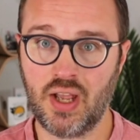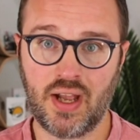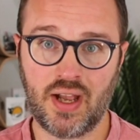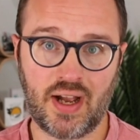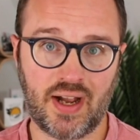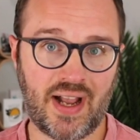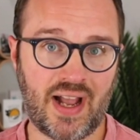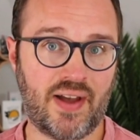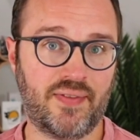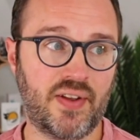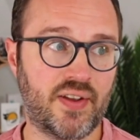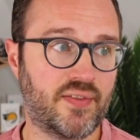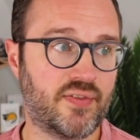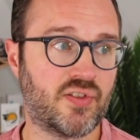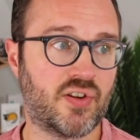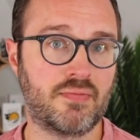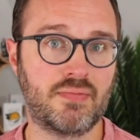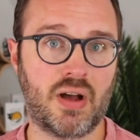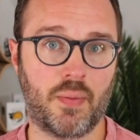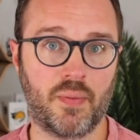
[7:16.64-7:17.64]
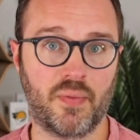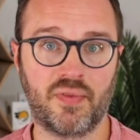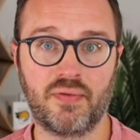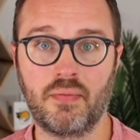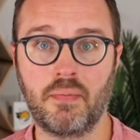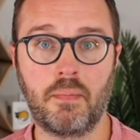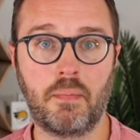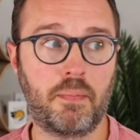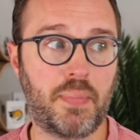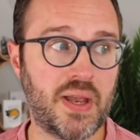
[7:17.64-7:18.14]
Have it for a month.
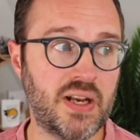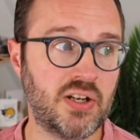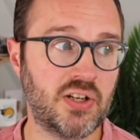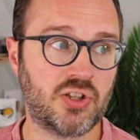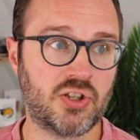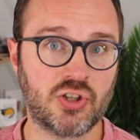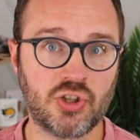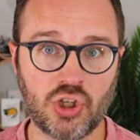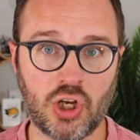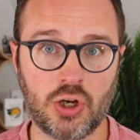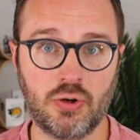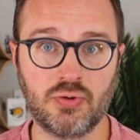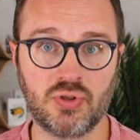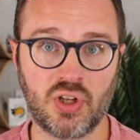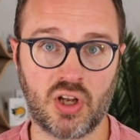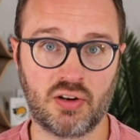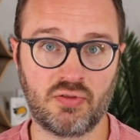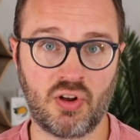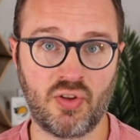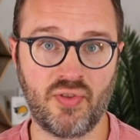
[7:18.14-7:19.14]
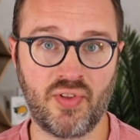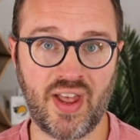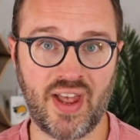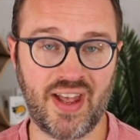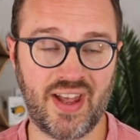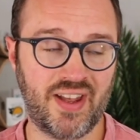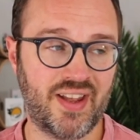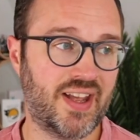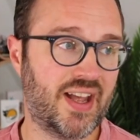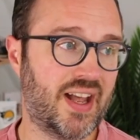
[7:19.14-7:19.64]
Binge the shows that are on
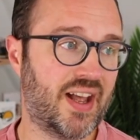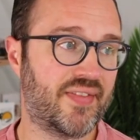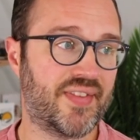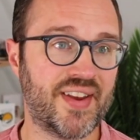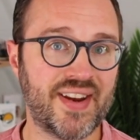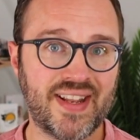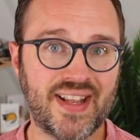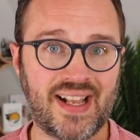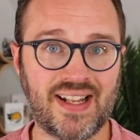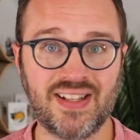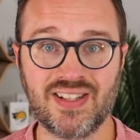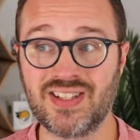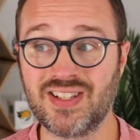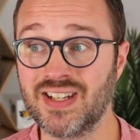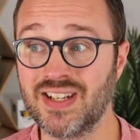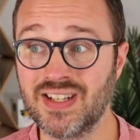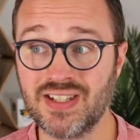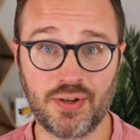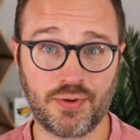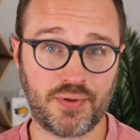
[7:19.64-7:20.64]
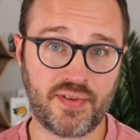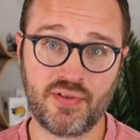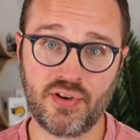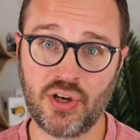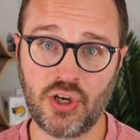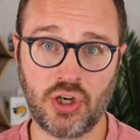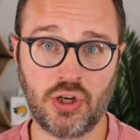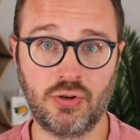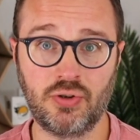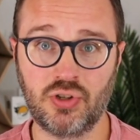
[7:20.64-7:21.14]
there. Then cancel it until there are
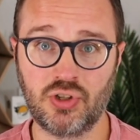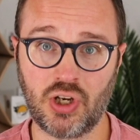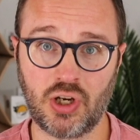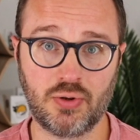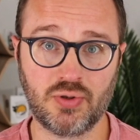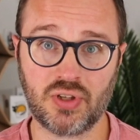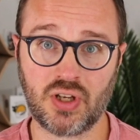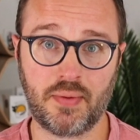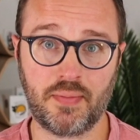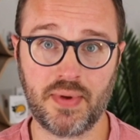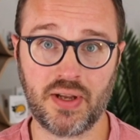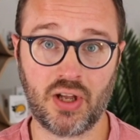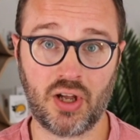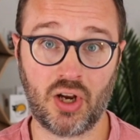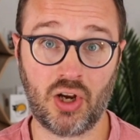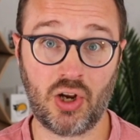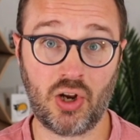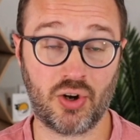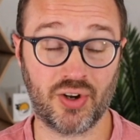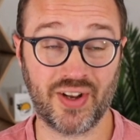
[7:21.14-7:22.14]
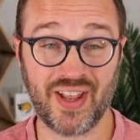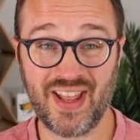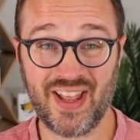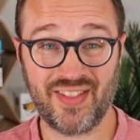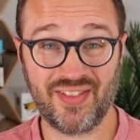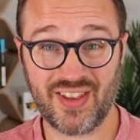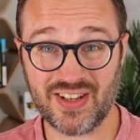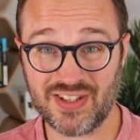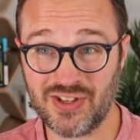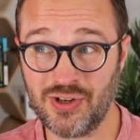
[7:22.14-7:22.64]
new shows coming along.
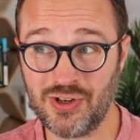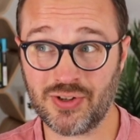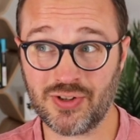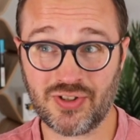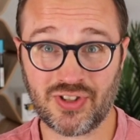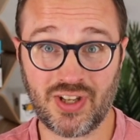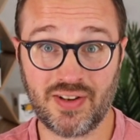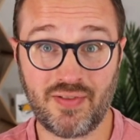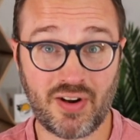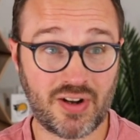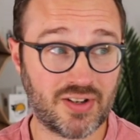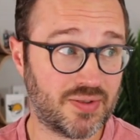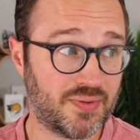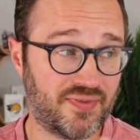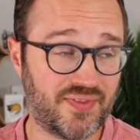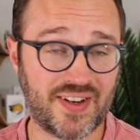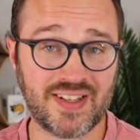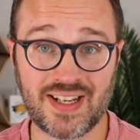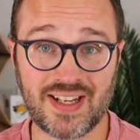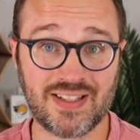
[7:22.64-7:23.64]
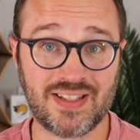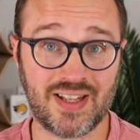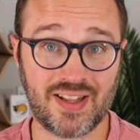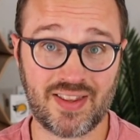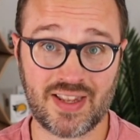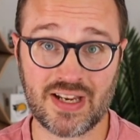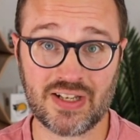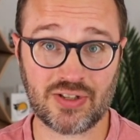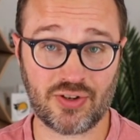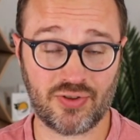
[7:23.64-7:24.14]
There are some fantastic
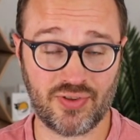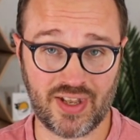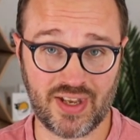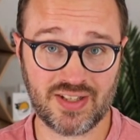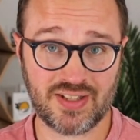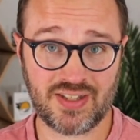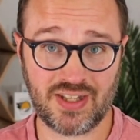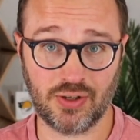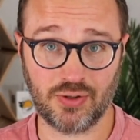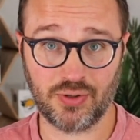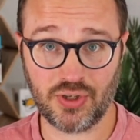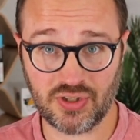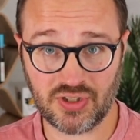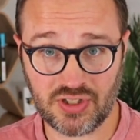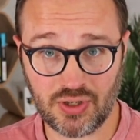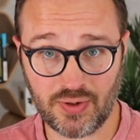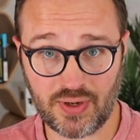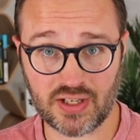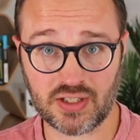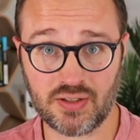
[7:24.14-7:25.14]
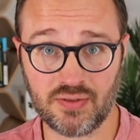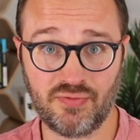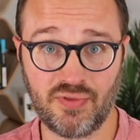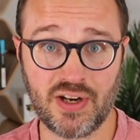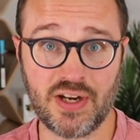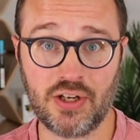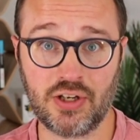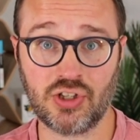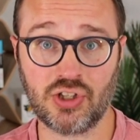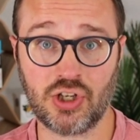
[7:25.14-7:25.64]
things on there still. You still get some
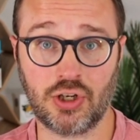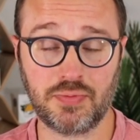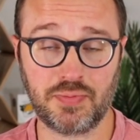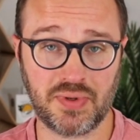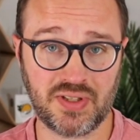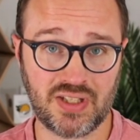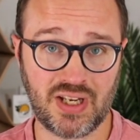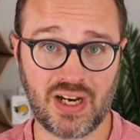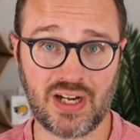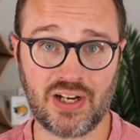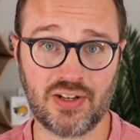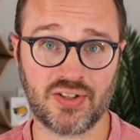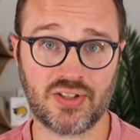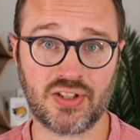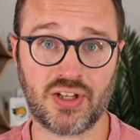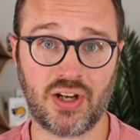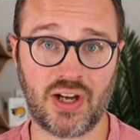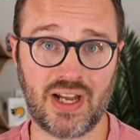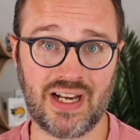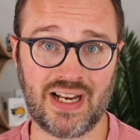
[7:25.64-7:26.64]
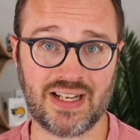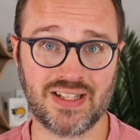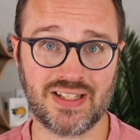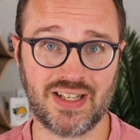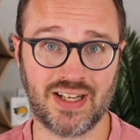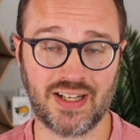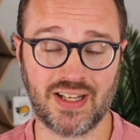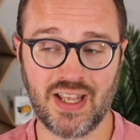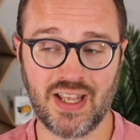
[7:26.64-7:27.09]
really good shows, particularly on Sky Atlantic,